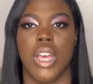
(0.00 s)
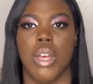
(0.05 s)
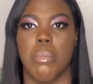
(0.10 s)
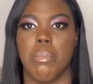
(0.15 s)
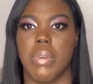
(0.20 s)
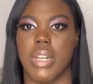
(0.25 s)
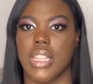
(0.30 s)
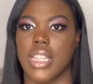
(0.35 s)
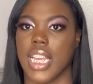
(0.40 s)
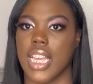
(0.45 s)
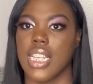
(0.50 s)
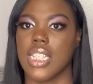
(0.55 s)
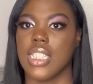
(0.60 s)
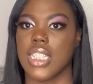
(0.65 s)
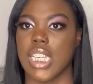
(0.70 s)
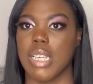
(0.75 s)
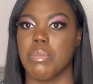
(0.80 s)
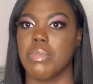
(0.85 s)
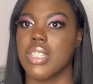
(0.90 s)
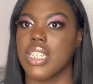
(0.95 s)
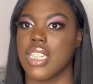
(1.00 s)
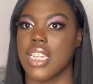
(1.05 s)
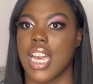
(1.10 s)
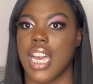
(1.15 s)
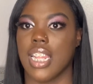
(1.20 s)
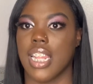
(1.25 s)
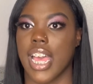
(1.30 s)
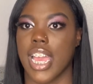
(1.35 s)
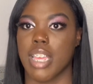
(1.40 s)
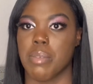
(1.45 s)
but they seemed to
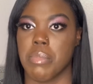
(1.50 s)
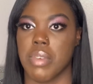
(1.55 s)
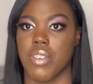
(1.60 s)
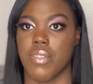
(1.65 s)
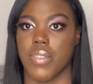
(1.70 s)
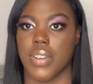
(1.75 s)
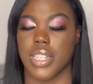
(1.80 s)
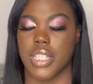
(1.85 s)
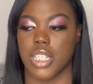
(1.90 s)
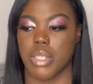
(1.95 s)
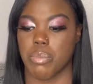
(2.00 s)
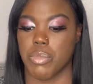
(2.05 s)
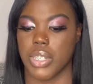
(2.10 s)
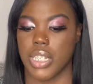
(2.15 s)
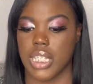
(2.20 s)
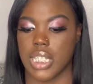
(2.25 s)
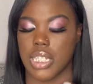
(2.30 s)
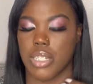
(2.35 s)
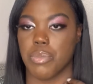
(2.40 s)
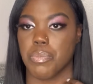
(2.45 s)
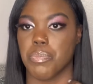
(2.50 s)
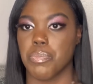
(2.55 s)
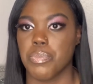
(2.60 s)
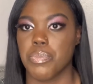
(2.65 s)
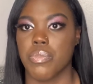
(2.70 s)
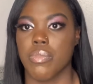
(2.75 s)
not like me for some reason.